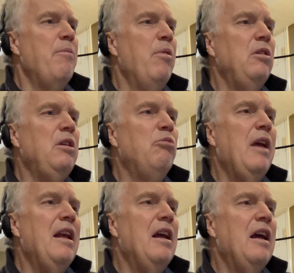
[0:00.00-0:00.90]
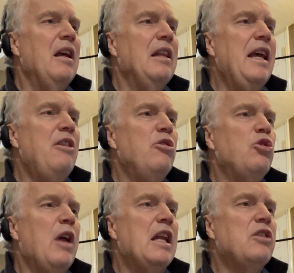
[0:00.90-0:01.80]
building later
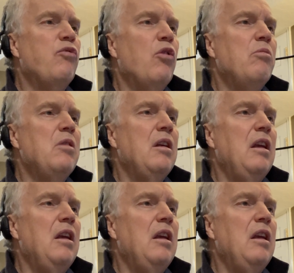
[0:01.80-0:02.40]
transformed